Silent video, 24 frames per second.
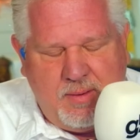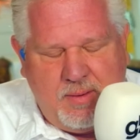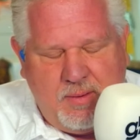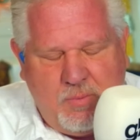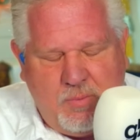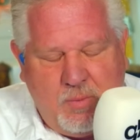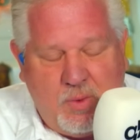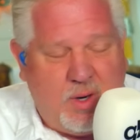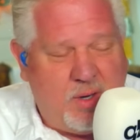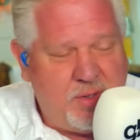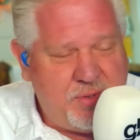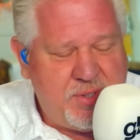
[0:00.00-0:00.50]

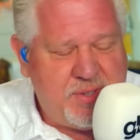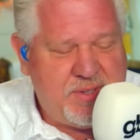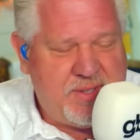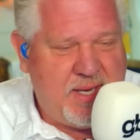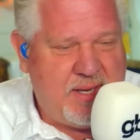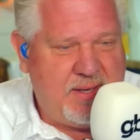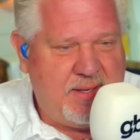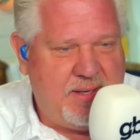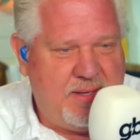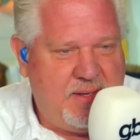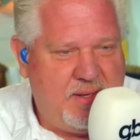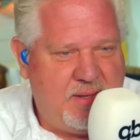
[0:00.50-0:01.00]
We're also
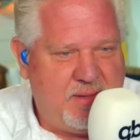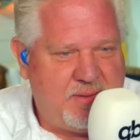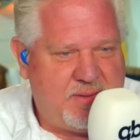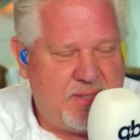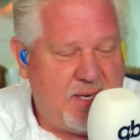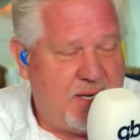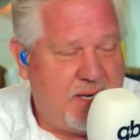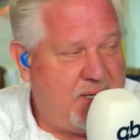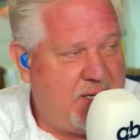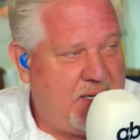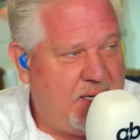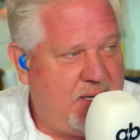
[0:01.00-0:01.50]
selling, uh,
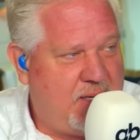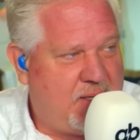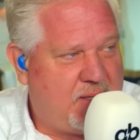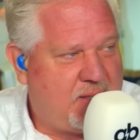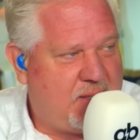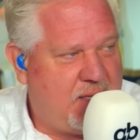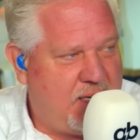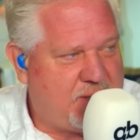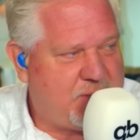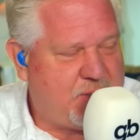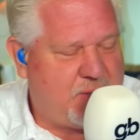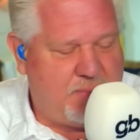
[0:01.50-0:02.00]
sending
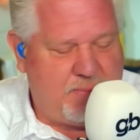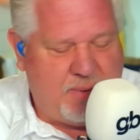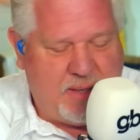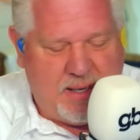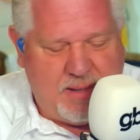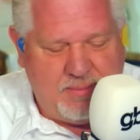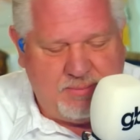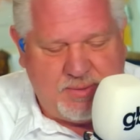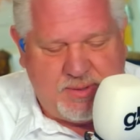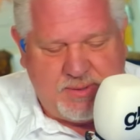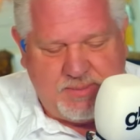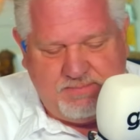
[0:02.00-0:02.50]
cluster
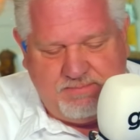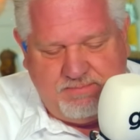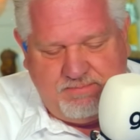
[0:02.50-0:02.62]
bombs.